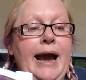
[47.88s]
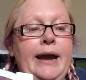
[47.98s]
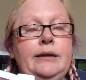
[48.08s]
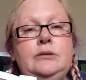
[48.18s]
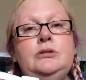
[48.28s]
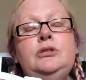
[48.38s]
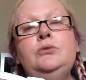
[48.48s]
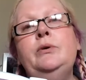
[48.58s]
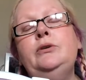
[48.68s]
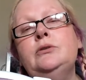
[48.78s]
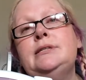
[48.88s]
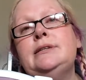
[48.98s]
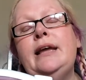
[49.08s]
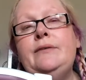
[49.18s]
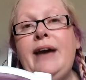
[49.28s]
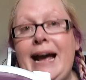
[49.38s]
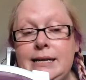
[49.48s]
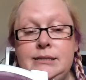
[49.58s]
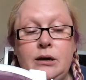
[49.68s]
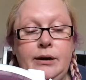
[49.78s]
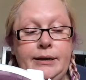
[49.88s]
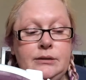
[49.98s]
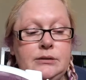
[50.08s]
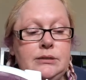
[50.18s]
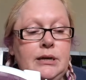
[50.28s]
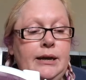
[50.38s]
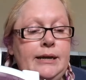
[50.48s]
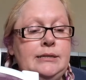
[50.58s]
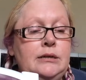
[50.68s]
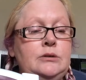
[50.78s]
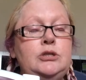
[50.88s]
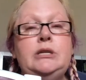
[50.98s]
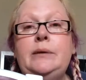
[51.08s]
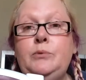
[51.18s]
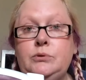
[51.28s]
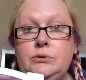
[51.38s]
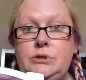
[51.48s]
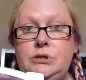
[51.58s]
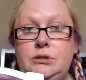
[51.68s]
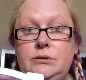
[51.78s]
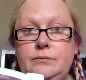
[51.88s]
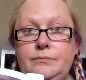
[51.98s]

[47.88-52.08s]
And when your slave has ironed, it's ainosai.